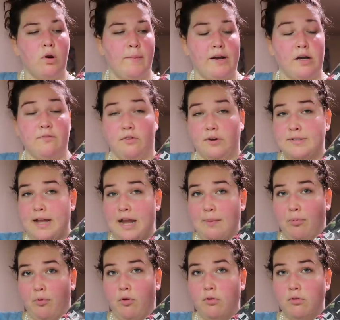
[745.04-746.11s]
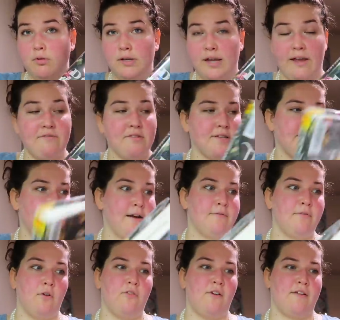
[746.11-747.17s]
One of my good friends, April, gave this like a
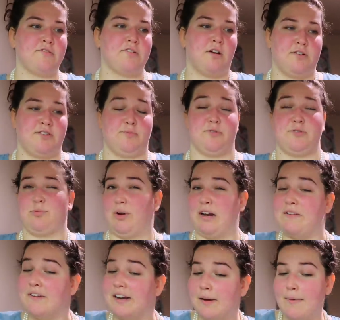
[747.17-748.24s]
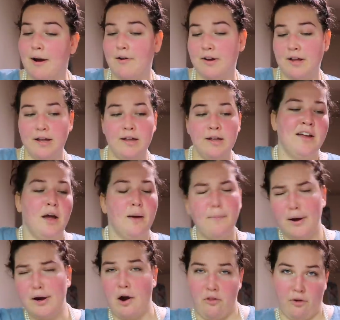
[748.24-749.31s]
full five stars and was raving about it,
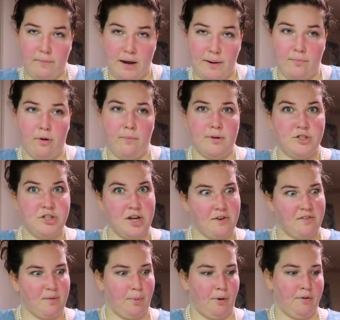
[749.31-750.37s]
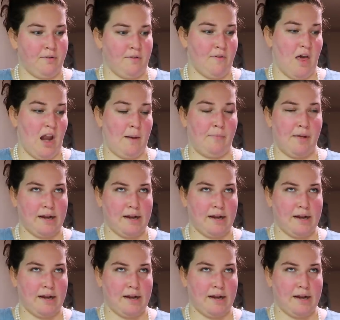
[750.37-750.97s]
among other people, but she's the person that I'm